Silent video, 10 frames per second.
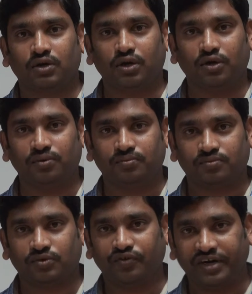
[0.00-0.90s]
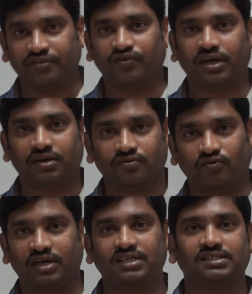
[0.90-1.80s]
Now we define
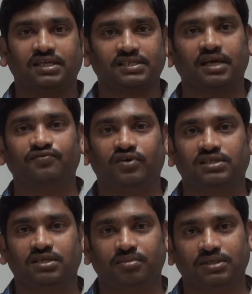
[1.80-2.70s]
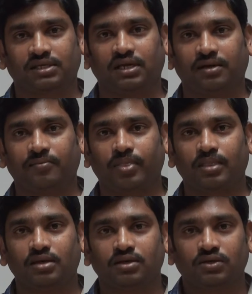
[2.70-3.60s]
what is a sine function basically.
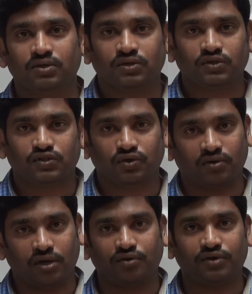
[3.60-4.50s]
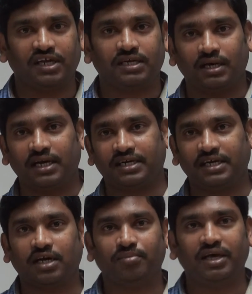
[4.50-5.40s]
So now let
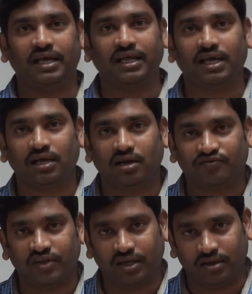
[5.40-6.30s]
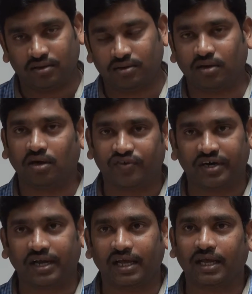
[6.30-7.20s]
theta be any angle of a
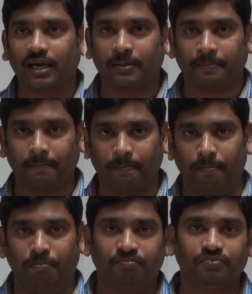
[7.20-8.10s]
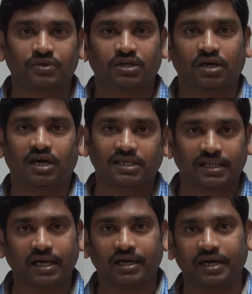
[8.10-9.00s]
triangle other
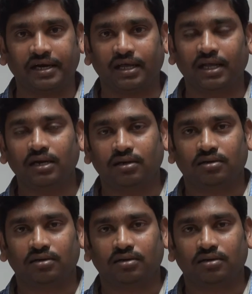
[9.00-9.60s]
than right angle,